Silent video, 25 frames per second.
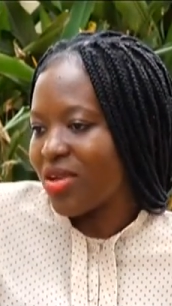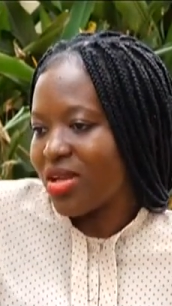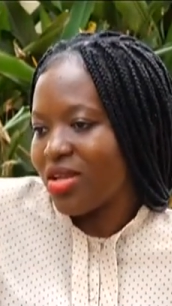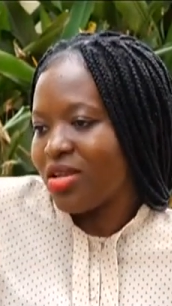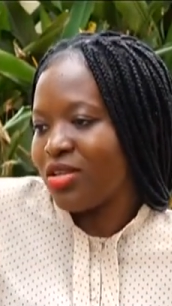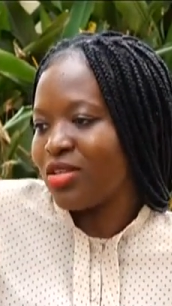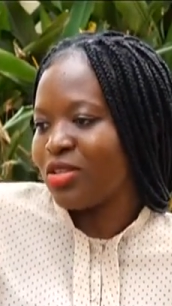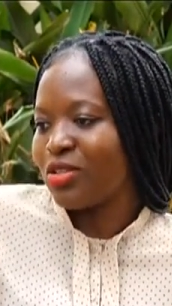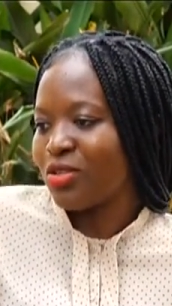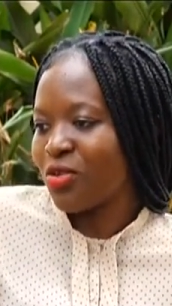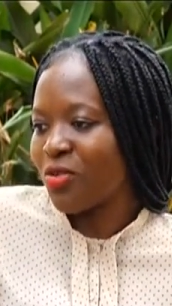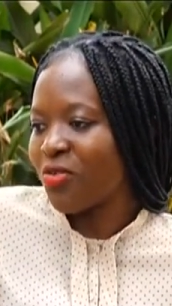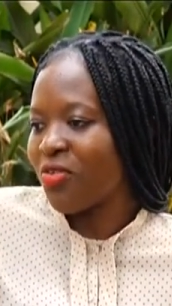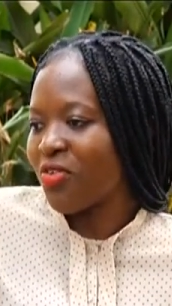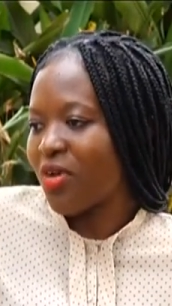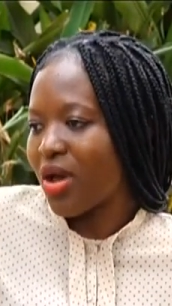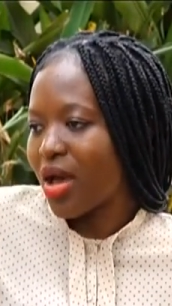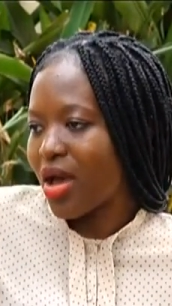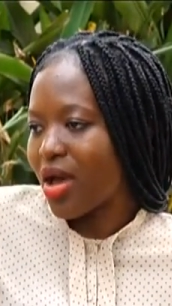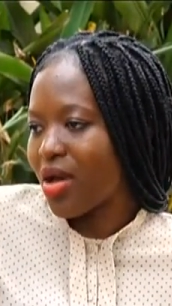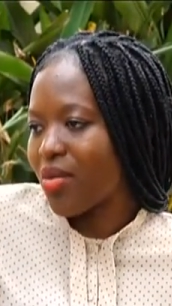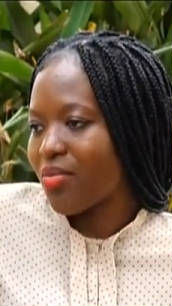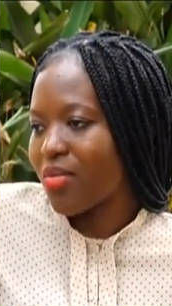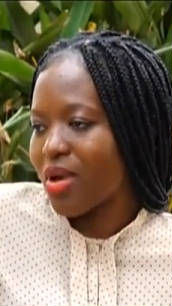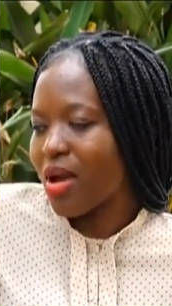and so
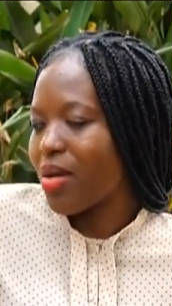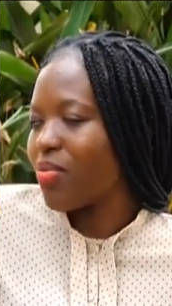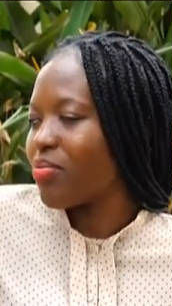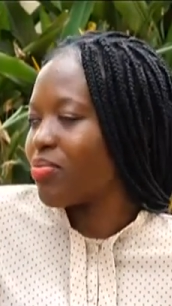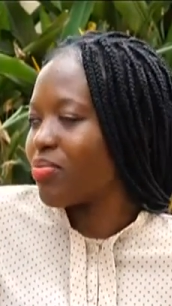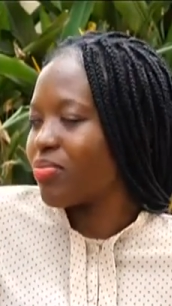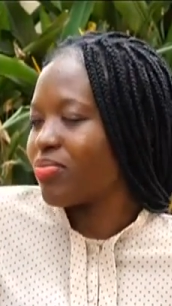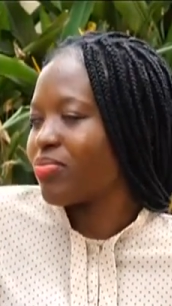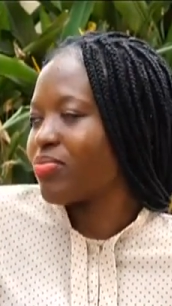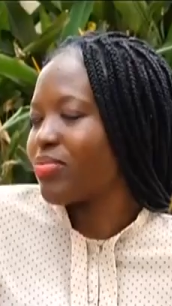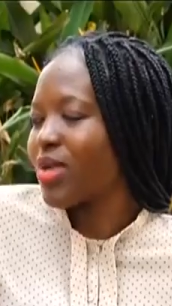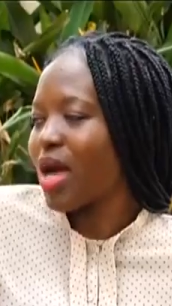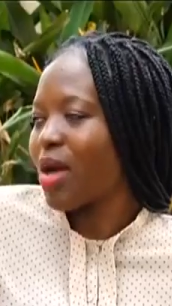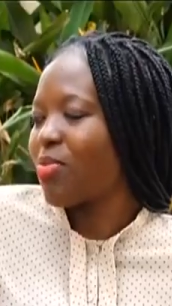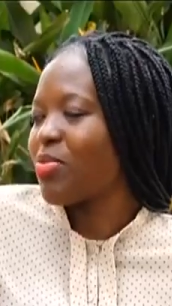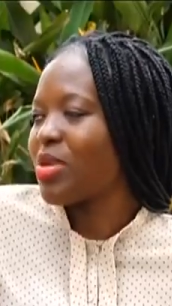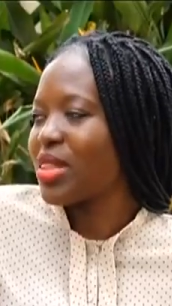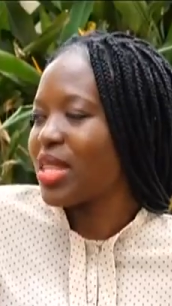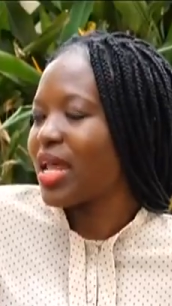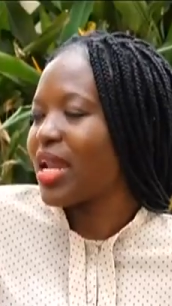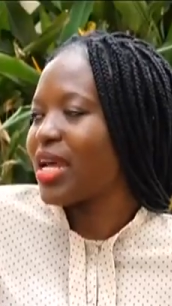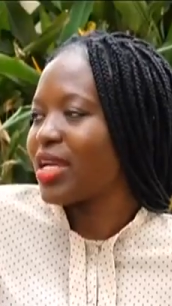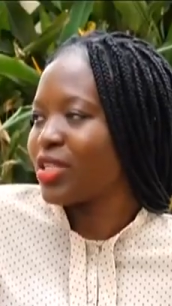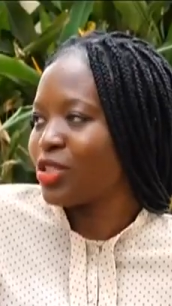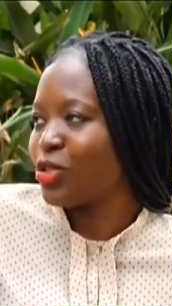far I'm
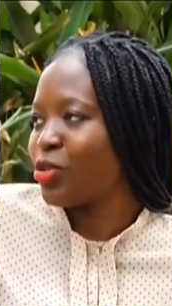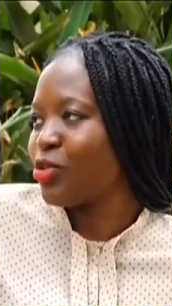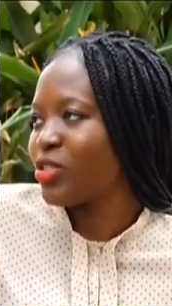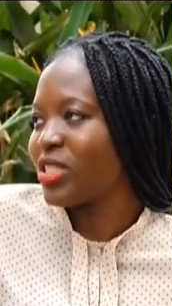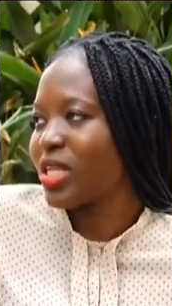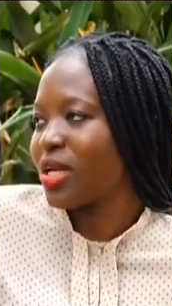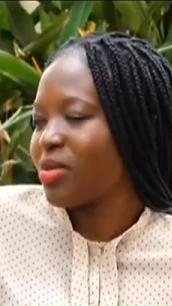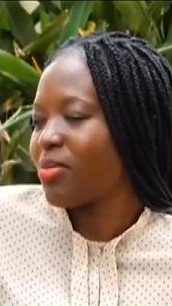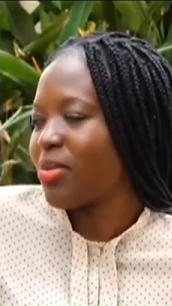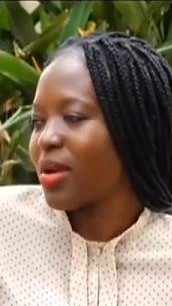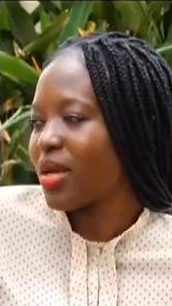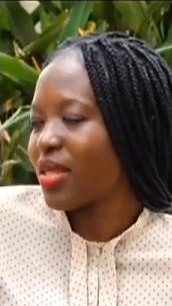happy that I chose that